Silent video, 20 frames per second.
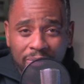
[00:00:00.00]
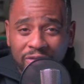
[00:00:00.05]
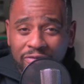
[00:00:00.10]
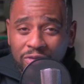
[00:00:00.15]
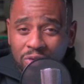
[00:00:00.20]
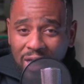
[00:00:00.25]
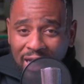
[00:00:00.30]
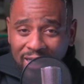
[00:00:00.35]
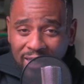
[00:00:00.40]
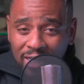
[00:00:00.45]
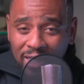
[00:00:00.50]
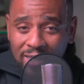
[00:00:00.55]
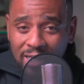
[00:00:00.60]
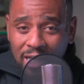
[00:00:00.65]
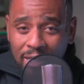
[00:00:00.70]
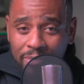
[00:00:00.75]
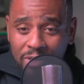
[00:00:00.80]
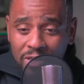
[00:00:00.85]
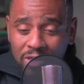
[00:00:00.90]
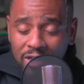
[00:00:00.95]
If you like that
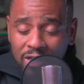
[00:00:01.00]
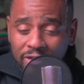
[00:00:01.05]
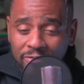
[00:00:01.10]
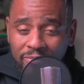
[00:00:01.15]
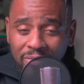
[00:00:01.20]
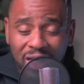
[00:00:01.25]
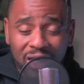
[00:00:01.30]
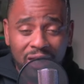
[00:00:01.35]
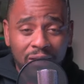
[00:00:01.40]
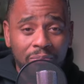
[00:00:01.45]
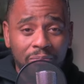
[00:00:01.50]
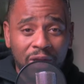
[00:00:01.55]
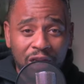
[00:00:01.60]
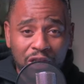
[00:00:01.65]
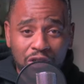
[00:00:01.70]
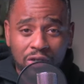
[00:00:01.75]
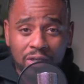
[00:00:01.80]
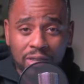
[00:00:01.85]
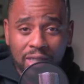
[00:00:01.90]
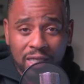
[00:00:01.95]
type of stuff, man, make
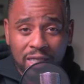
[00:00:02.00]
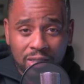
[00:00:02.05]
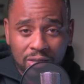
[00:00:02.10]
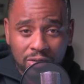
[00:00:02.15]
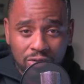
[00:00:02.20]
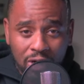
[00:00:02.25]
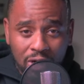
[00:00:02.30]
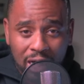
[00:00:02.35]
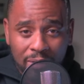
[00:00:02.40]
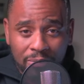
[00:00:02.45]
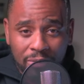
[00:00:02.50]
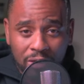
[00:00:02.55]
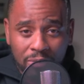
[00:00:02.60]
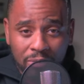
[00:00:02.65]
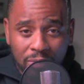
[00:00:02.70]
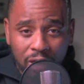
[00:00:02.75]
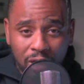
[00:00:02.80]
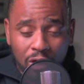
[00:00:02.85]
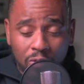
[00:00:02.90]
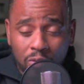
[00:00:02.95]
sure you hit that subscribe button
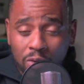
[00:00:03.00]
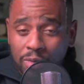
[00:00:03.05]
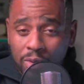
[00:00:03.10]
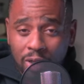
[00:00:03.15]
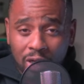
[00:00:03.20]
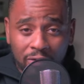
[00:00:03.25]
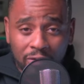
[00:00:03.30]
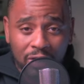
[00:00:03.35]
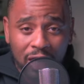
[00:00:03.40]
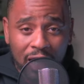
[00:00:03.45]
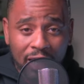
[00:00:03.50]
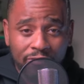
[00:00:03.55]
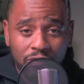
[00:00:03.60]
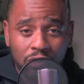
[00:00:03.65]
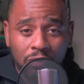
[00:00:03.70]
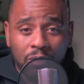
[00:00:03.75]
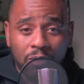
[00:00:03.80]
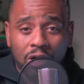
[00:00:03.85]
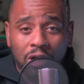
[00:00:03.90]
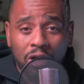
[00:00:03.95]
below. We would love to have
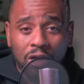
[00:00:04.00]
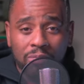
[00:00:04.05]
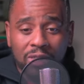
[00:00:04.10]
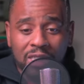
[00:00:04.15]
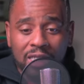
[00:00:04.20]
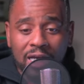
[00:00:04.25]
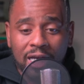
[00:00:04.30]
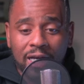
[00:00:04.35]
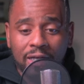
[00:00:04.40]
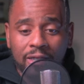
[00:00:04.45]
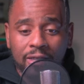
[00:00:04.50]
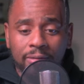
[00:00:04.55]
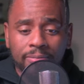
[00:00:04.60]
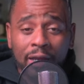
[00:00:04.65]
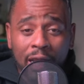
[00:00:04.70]
you a part of the battalion.